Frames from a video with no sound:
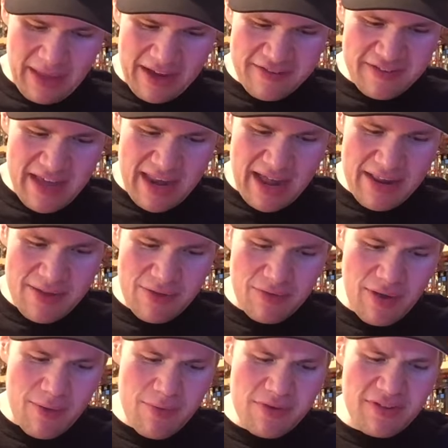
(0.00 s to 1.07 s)
Like I said, it's
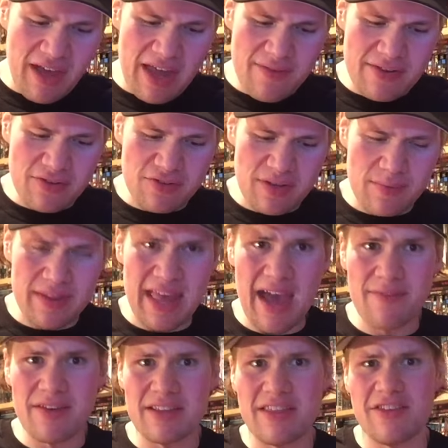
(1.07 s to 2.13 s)
always kind of interesting when they
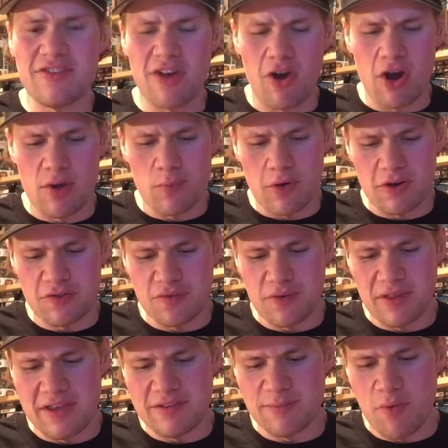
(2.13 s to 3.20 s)
have like these artworks
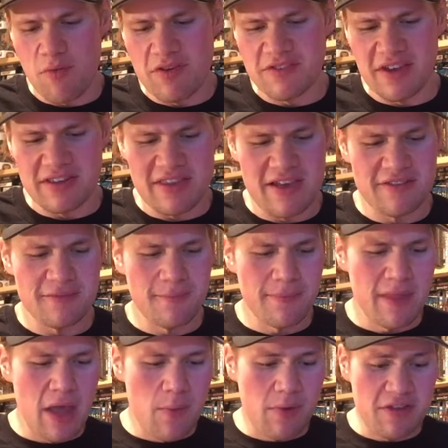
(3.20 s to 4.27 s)
for these movies like this,
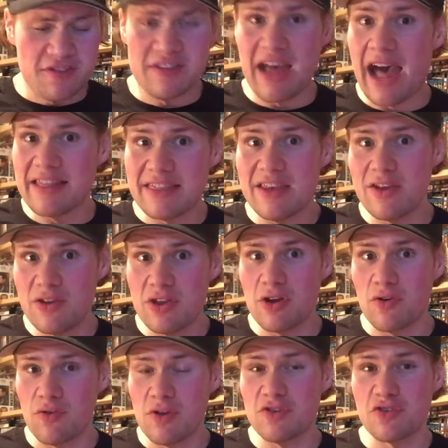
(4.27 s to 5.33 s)
when it's not the, you
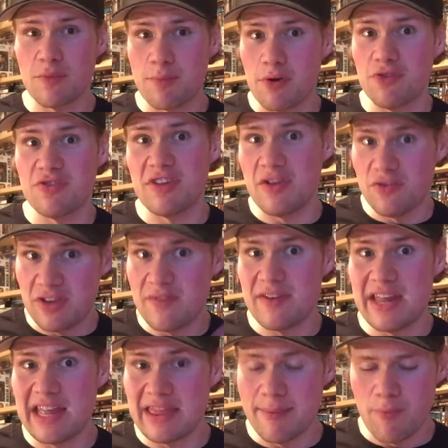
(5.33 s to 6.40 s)
know, original person who's
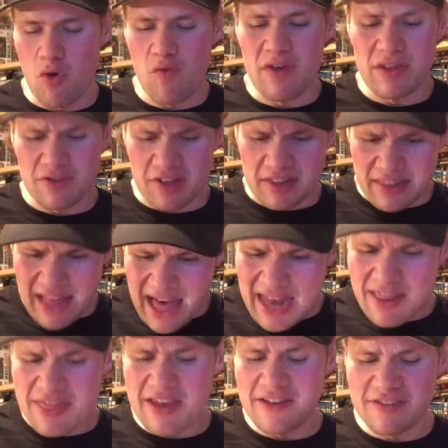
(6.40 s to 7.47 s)
even in the movie. And there's a lot
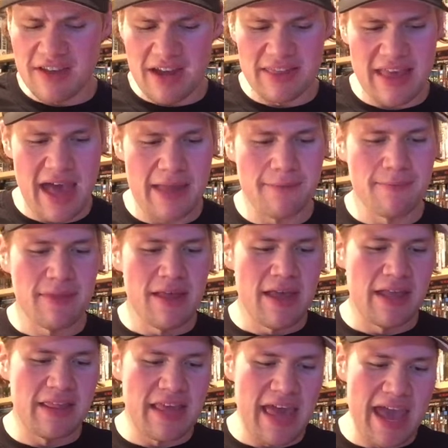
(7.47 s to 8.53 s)
of things like that
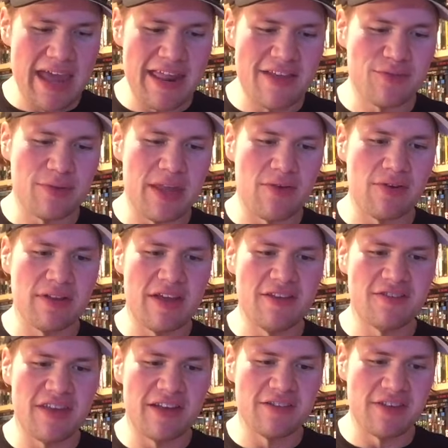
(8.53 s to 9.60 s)
in the 80s when they
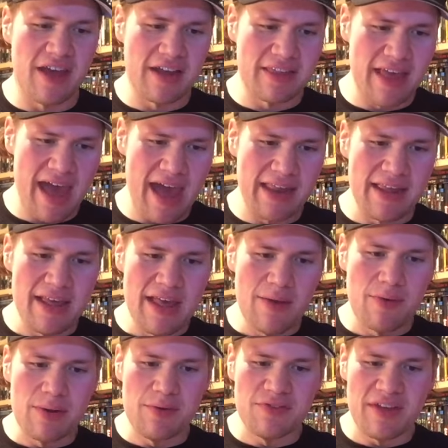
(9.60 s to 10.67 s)
released things like that,
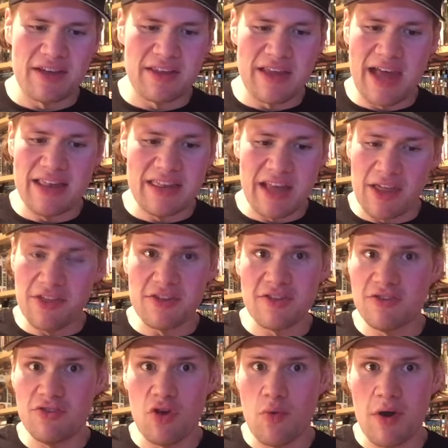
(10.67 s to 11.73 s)
when it was like, had nothing
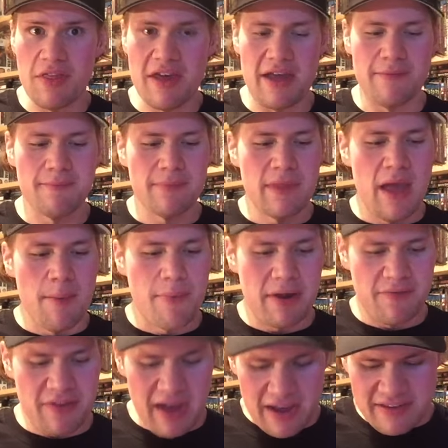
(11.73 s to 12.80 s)
to do with it. But
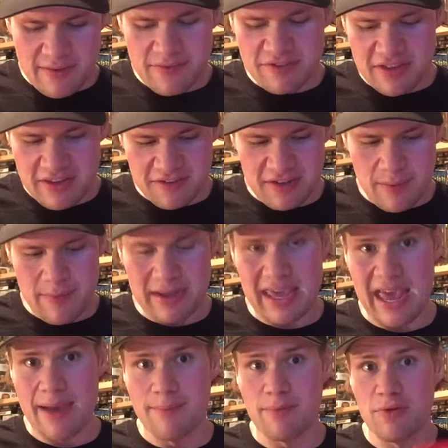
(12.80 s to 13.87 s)
if you guys haven't seen the Sleepaway
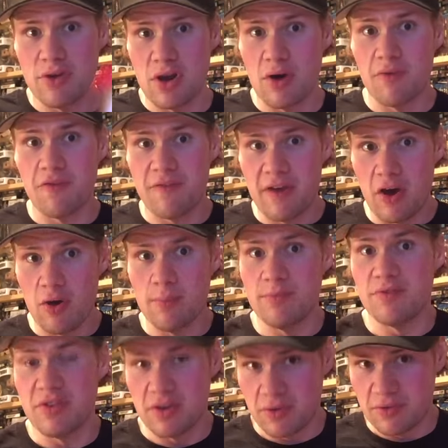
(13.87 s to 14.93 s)
Camp, you know,
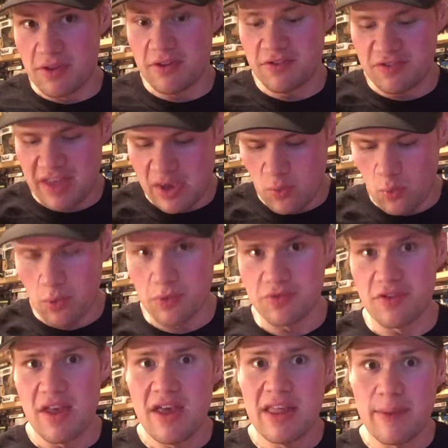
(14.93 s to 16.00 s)
films, you know, the
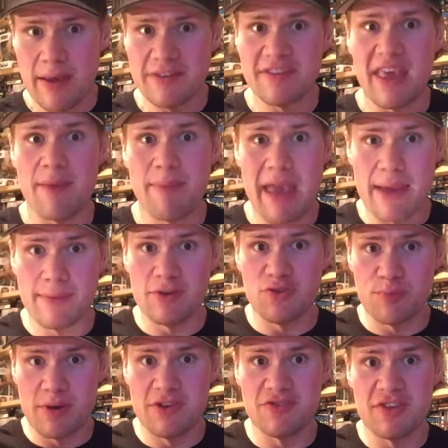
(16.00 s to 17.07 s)
sequels, they basically had Pamela
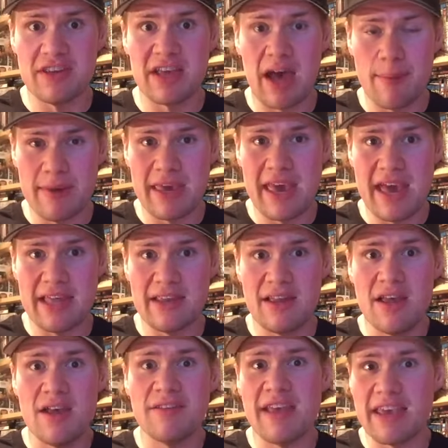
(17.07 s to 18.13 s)
Springsteen coming in,
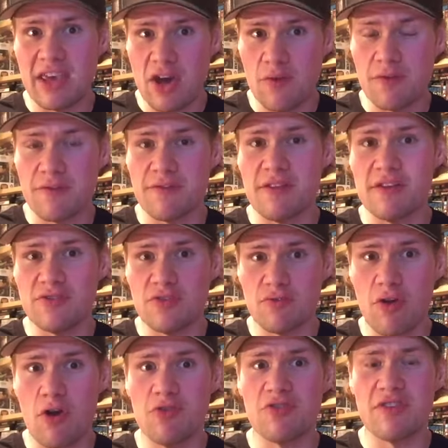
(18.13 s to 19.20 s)
taking over Felicity
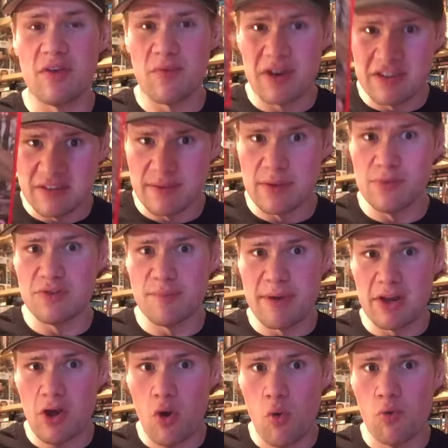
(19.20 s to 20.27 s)
Rose, because they wanted somebody who was a
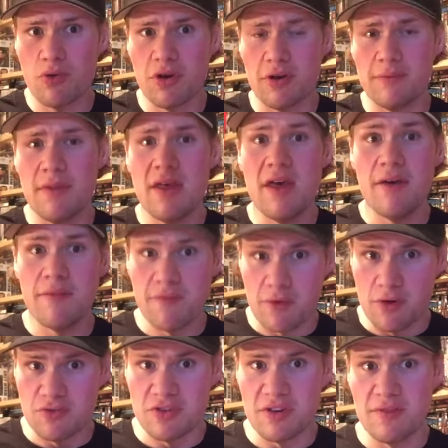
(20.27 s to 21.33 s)
bit older
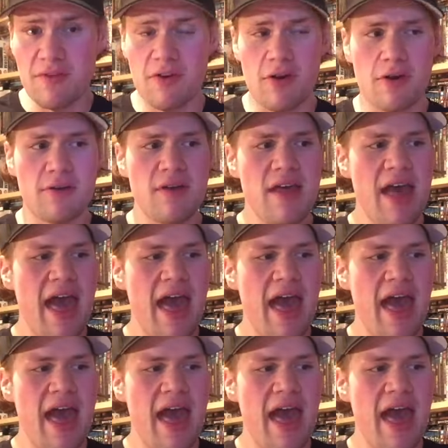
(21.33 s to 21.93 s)
version of her.